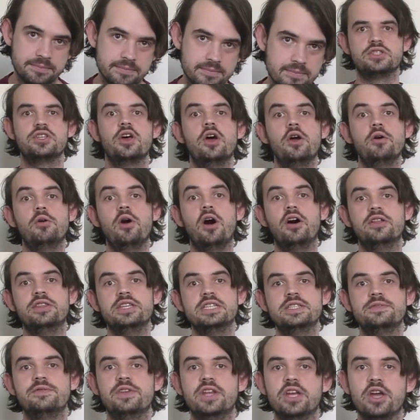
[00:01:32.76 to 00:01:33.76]
So on
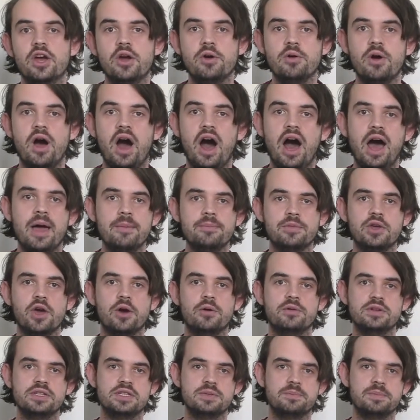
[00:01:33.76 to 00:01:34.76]
this video, I'm
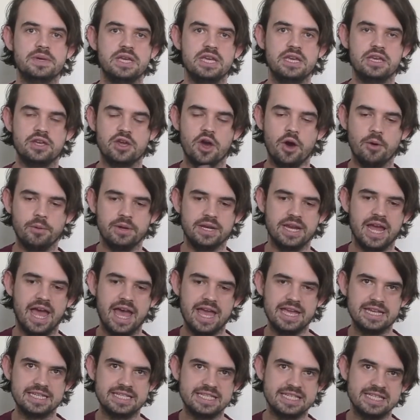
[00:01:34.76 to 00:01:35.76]
going to be going
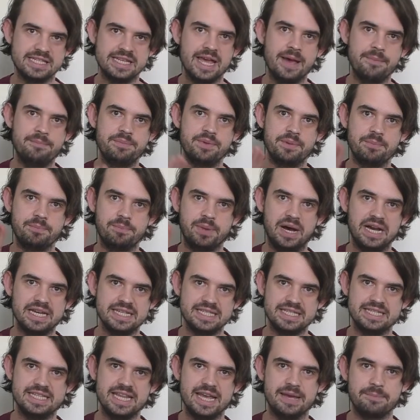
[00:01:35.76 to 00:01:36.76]
a
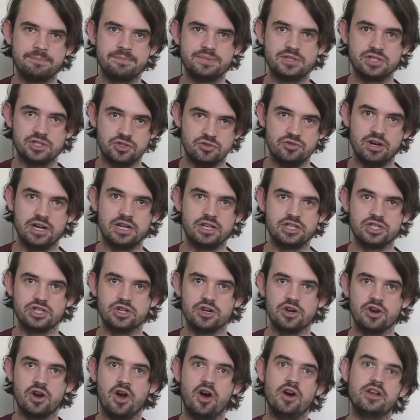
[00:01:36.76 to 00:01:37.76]
step-by-step
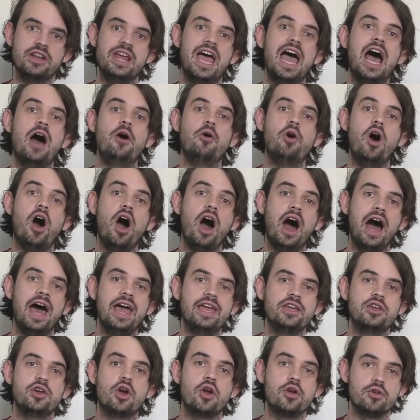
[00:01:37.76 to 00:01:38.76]
structure on how
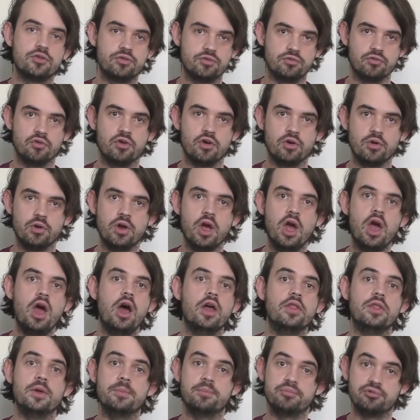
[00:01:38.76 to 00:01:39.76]
I go through
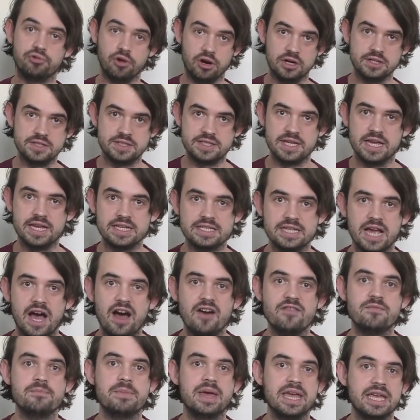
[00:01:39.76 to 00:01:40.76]
the process
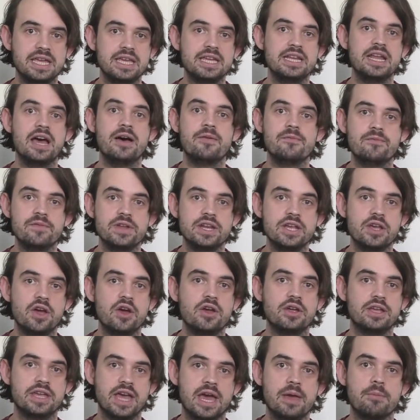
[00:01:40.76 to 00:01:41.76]
of making a
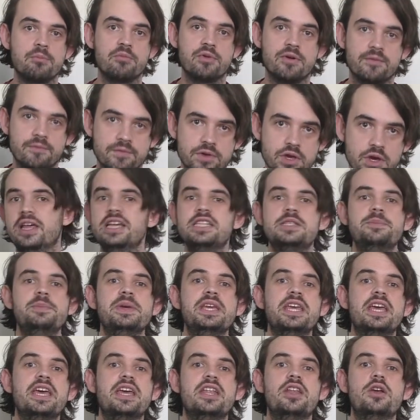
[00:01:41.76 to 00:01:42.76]
video game review. Let's
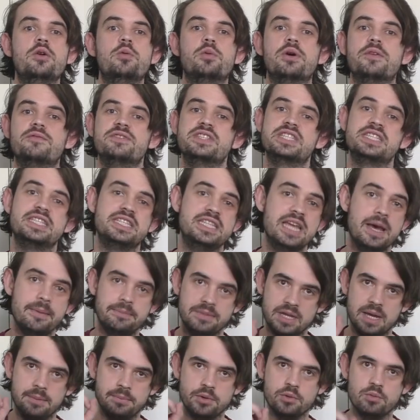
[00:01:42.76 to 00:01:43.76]
begin with step
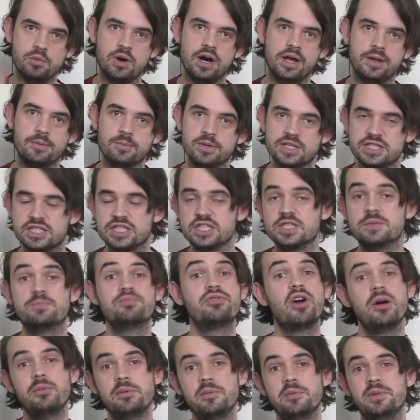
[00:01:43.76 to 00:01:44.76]
number one, which is
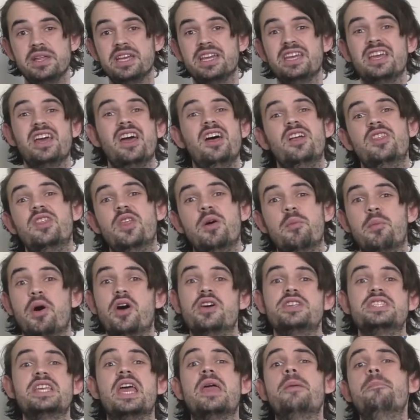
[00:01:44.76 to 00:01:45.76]
probably the
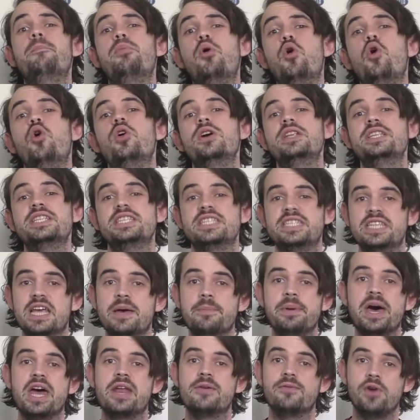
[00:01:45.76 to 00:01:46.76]
most important
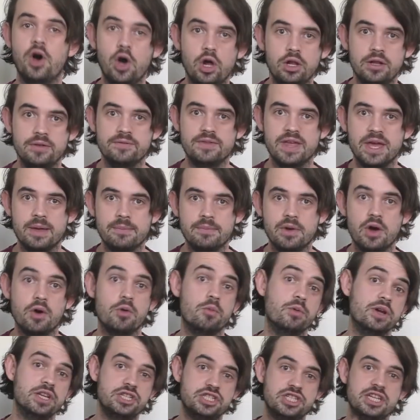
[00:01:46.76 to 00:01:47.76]
step out of all of them,
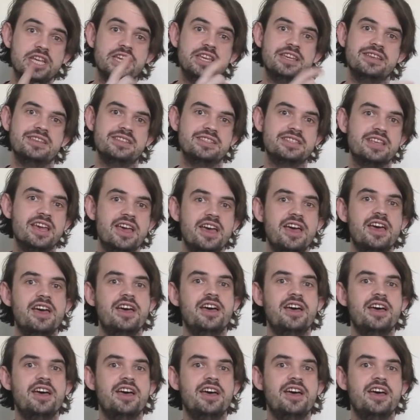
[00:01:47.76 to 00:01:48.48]
which is